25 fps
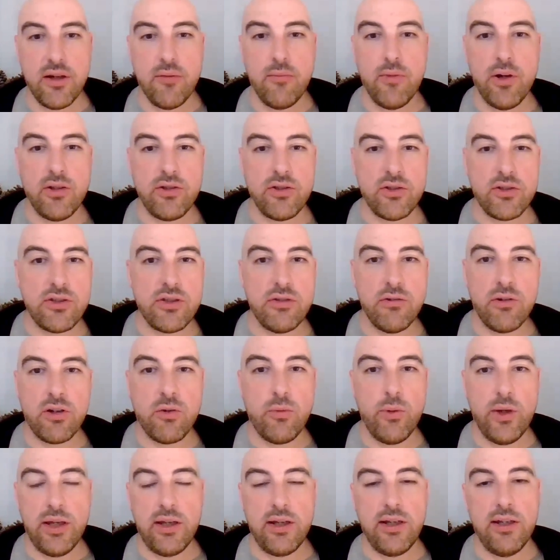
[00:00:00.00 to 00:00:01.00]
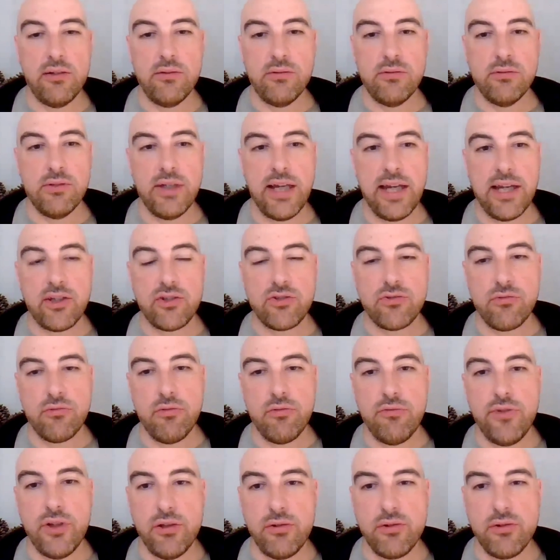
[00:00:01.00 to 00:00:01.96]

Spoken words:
I might just do a quick little extra review,